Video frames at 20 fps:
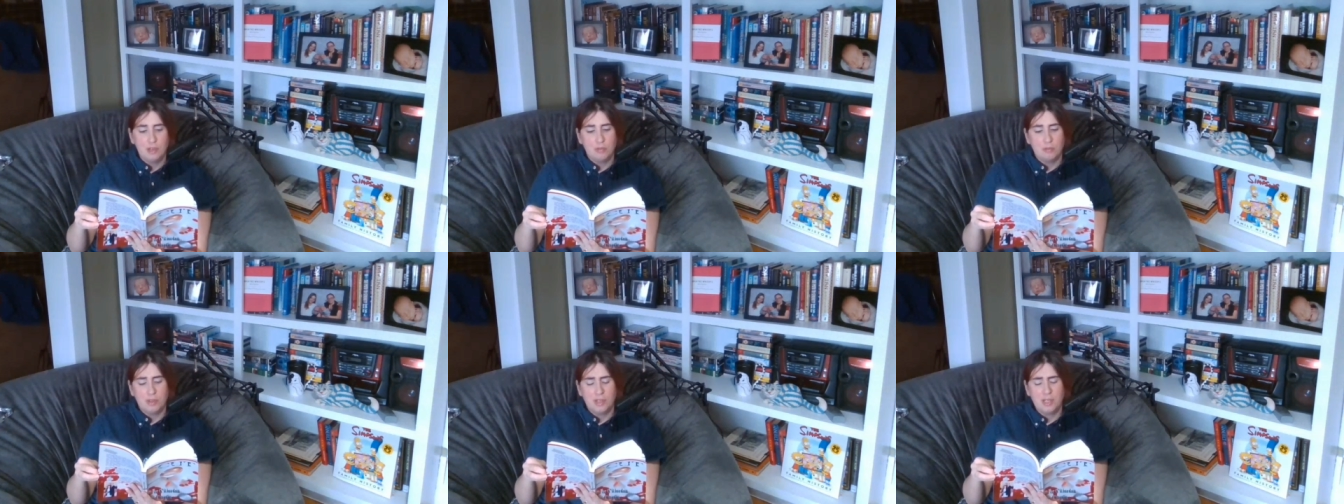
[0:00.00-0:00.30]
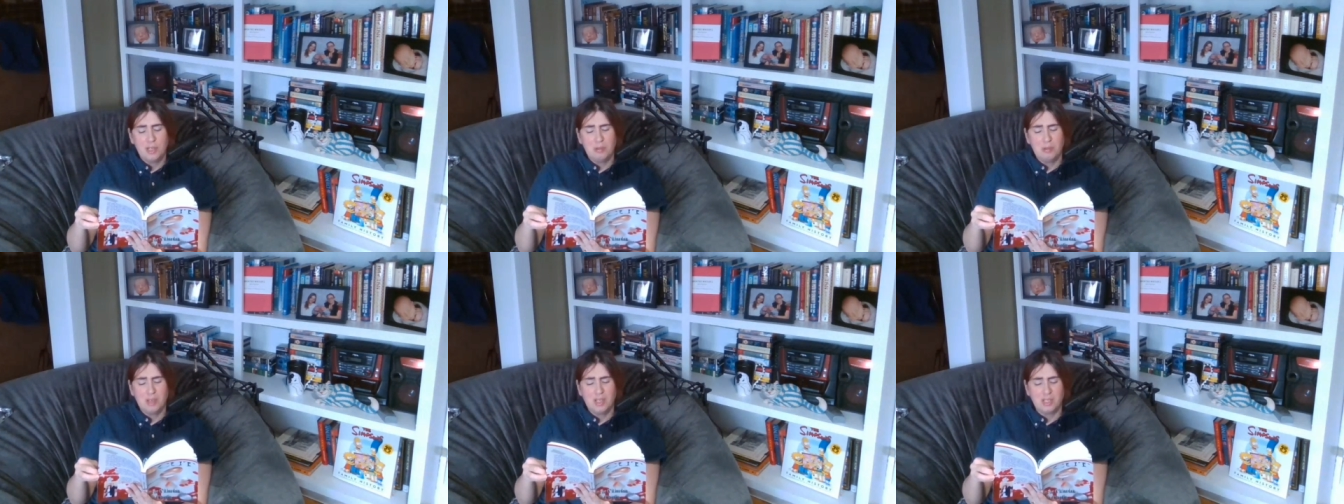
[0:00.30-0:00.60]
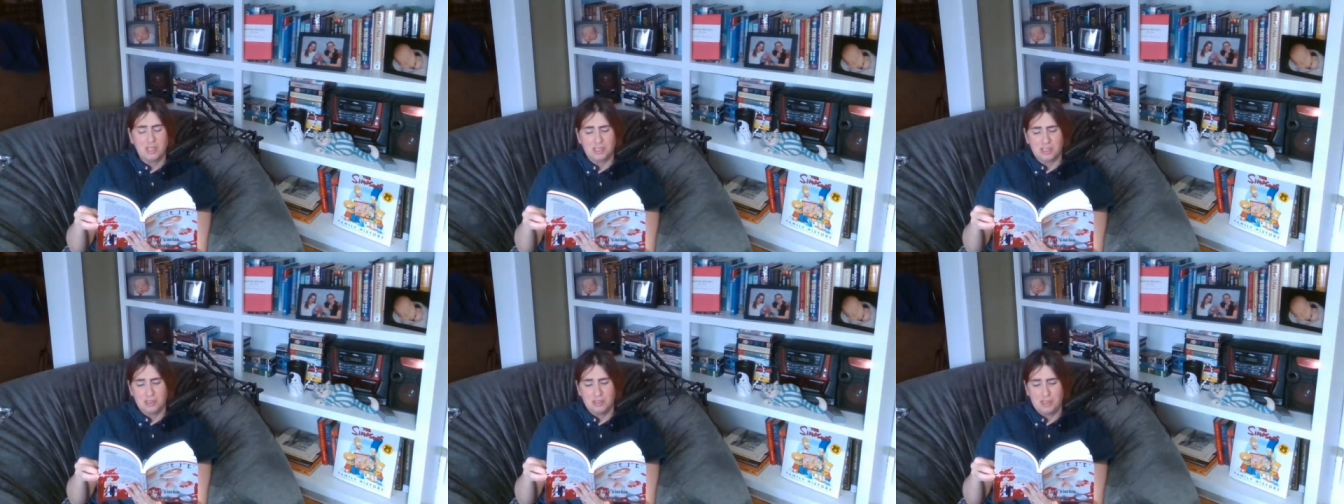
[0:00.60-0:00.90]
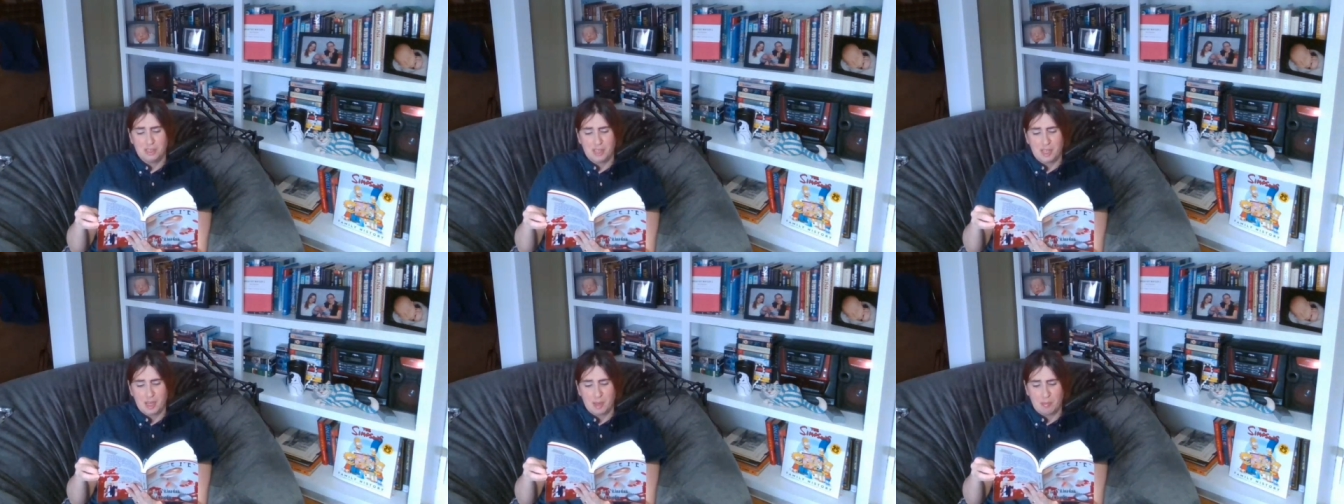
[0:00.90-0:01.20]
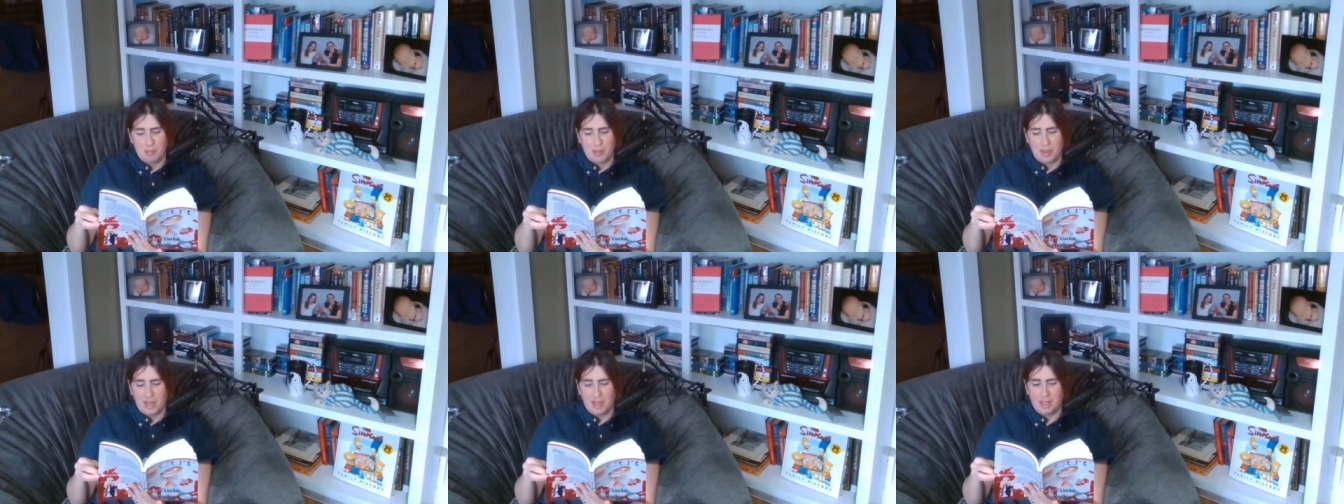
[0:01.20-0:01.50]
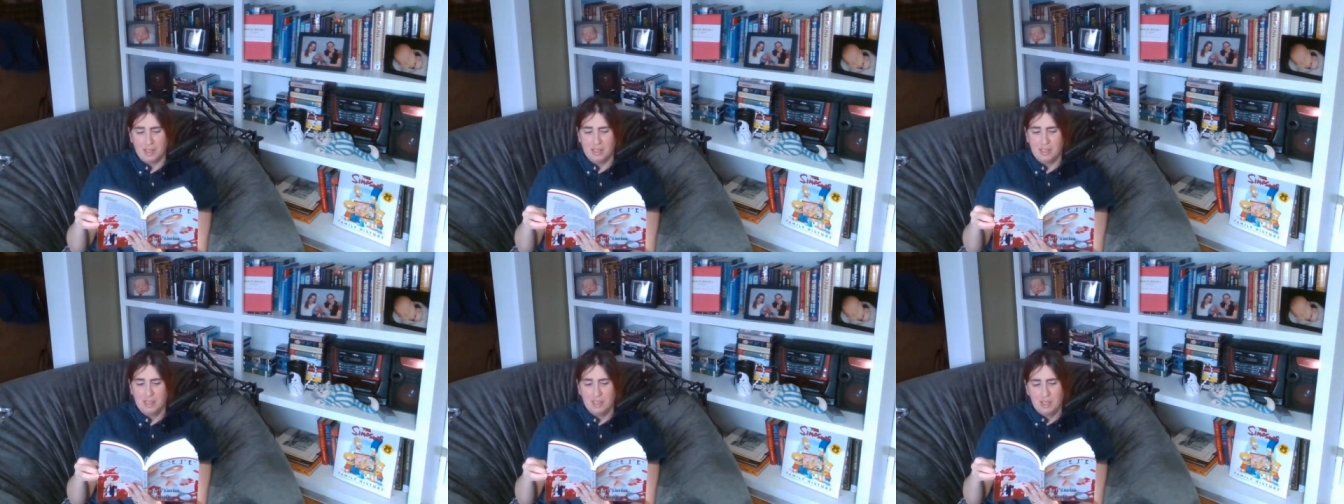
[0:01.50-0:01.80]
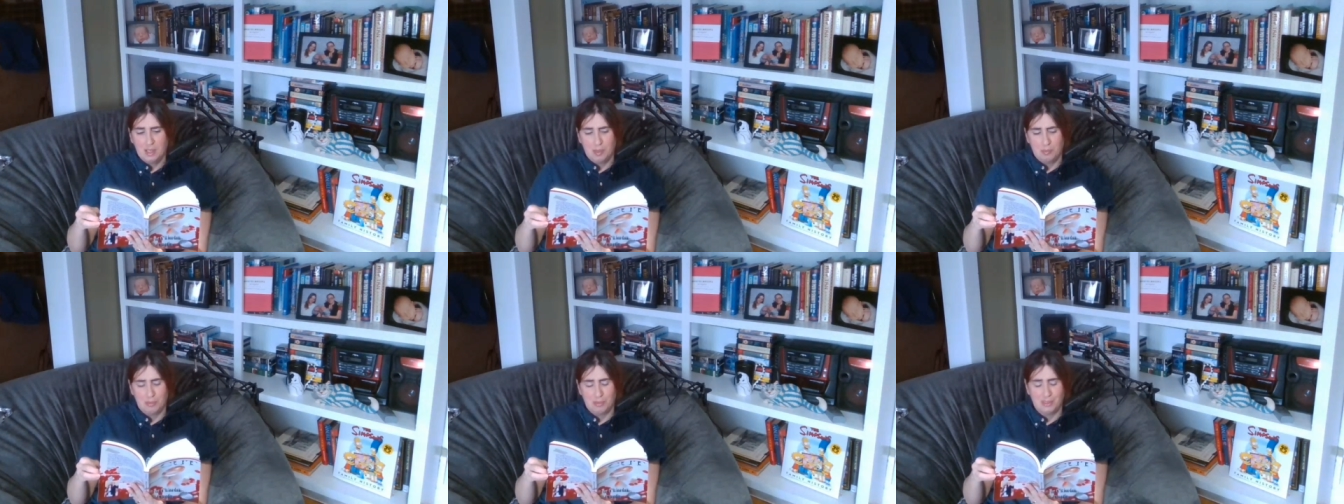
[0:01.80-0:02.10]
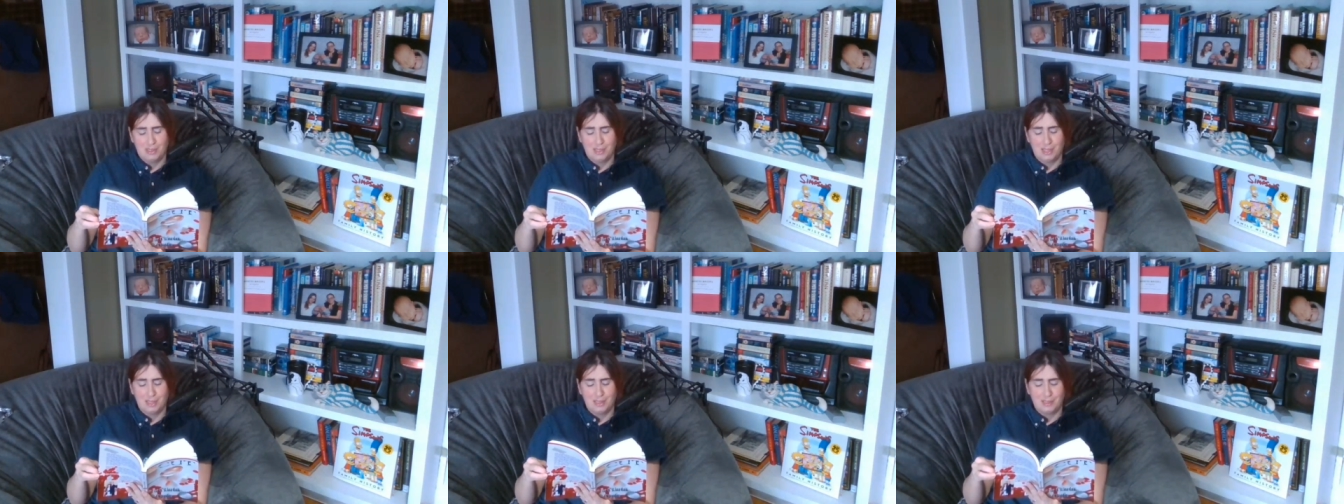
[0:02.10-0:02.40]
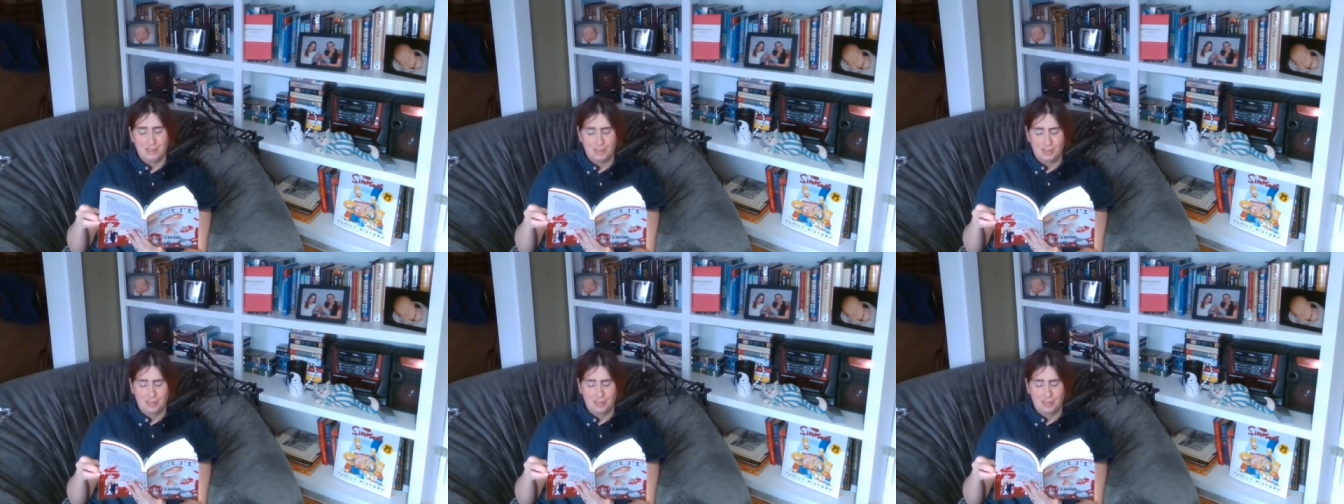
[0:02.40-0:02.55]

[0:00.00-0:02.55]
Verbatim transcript: What do you want to do tonight, Belle, besides